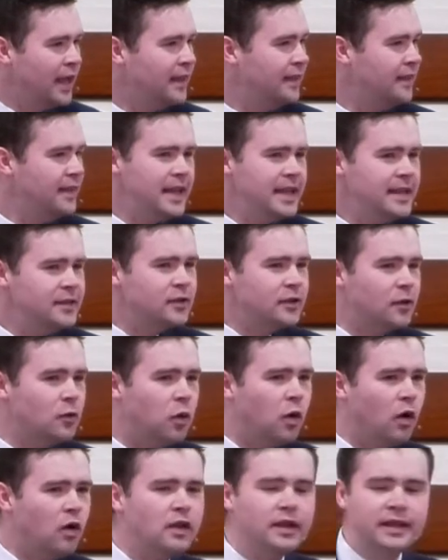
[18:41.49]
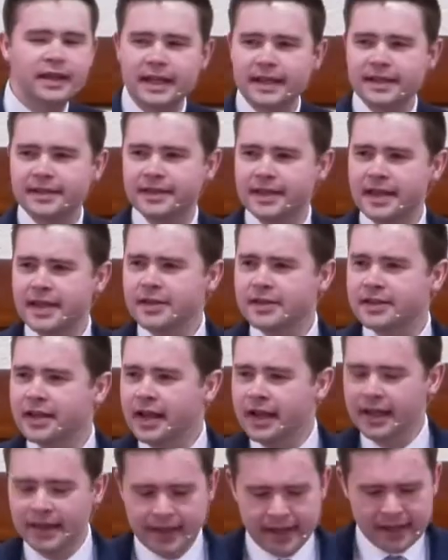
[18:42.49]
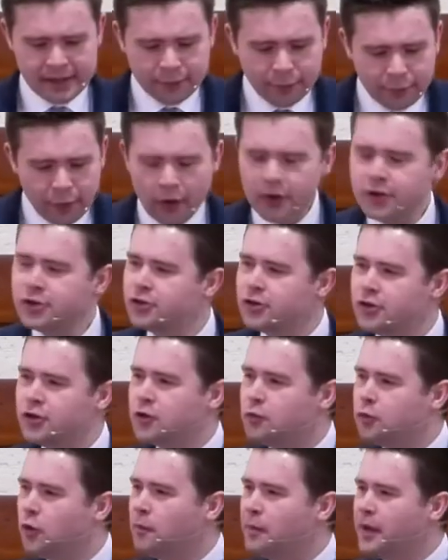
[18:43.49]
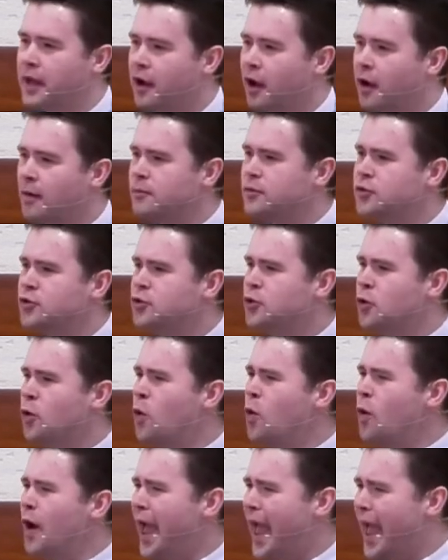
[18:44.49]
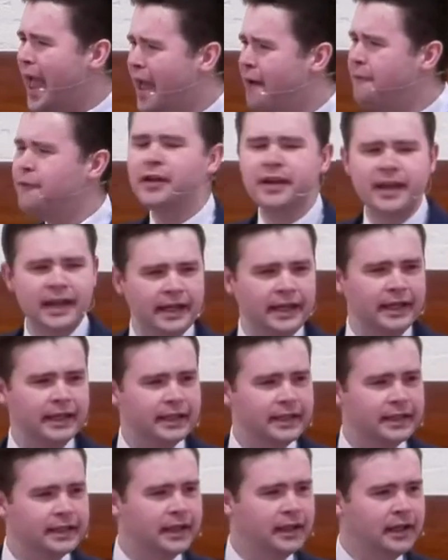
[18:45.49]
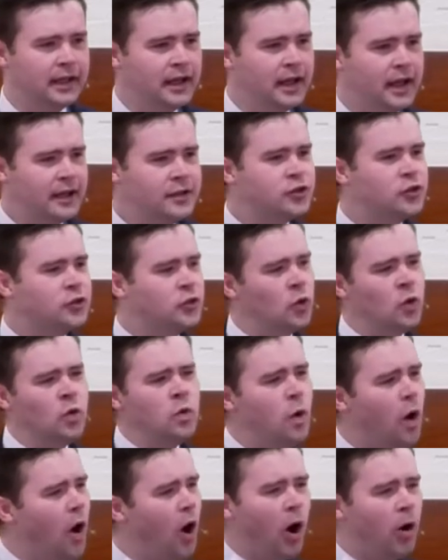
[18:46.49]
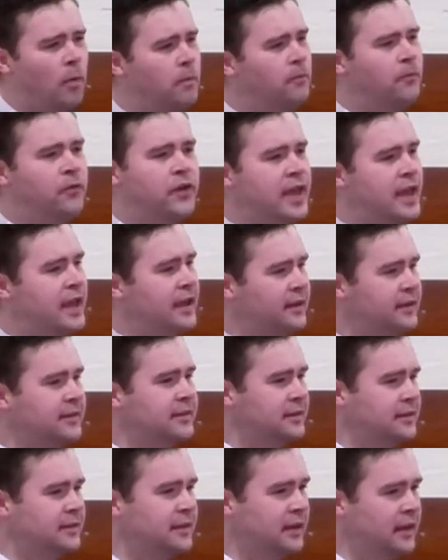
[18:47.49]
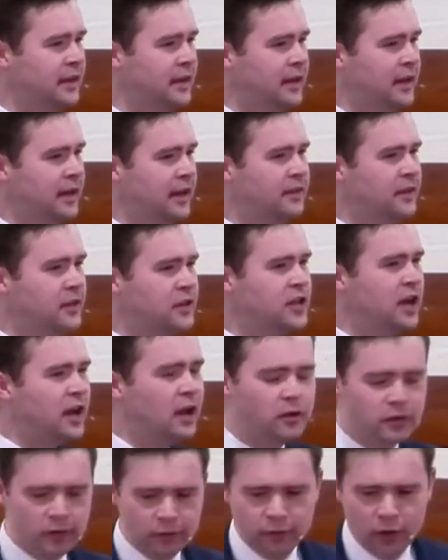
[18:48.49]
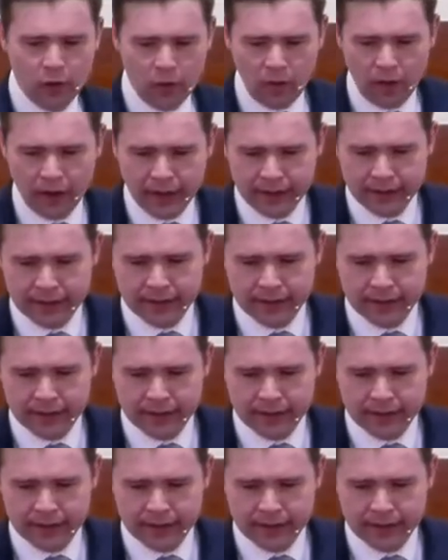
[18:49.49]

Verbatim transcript: these qualities, these, these virtues will become so evident and so obvious in the child of God.